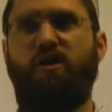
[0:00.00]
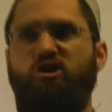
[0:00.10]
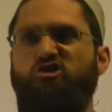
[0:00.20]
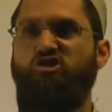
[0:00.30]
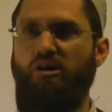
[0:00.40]

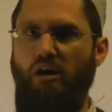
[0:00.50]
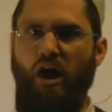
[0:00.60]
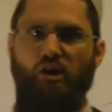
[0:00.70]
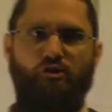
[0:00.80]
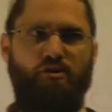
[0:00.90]

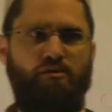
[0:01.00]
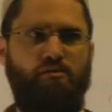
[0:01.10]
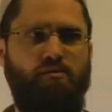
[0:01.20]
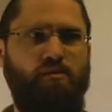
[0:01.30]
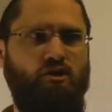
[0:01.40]
Sirat.
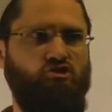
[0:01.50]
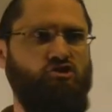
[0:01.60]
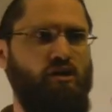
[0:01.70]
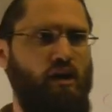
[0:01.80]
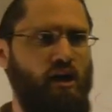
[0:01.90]

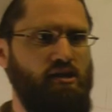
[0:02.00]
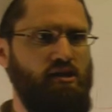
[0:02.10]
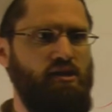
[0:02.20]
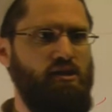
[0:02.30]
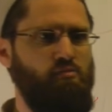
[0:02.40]
Sirat,
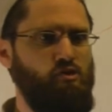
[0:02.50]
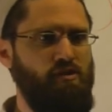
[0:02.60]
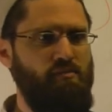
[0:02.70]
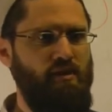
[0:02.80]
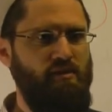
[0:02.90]
what's it
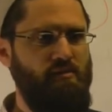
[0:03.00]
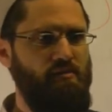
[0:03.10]
mean?